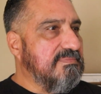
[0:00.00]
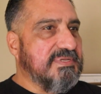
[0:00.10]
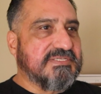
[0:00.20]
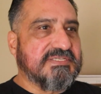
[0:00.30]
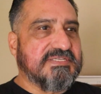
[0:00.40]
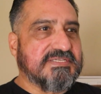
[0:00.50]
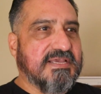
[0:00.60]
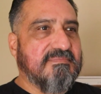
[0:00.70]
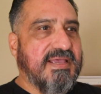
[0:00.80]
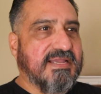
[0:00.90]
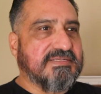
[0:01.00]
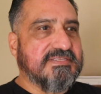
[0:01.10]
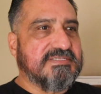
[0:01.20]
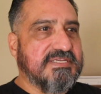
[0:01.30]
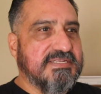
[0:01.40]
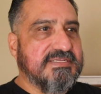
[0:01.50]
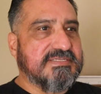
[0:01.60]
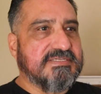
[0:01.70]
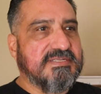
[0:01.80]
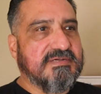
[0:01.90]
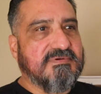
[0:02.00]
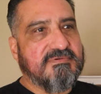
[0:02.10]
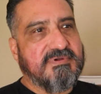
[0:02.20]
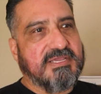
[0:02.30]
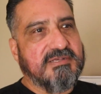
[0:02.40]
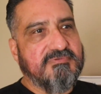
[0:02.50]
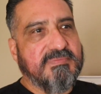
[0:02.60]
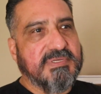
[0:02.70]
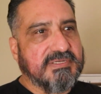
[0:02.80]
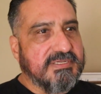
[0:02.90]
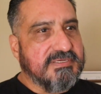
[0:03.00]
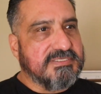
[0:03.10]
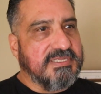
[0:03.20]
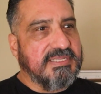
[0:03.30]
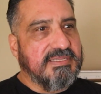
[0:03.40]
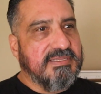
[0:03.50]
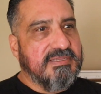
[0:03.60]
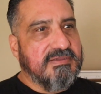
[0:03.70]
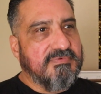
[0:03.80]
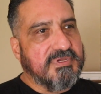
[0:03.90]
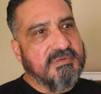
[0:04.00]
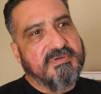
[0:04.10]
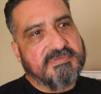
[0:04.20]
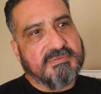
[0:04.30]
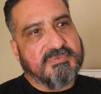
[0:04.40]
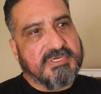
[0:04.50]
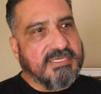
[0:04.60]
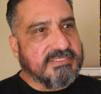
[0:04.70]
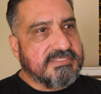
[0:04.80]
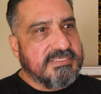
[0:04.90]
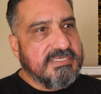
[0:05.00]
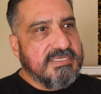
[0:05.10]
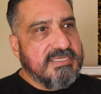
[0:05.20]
the businesses come back to the city and says, you know what, we're not going to rebuild in your city. We're going to move somewhere else.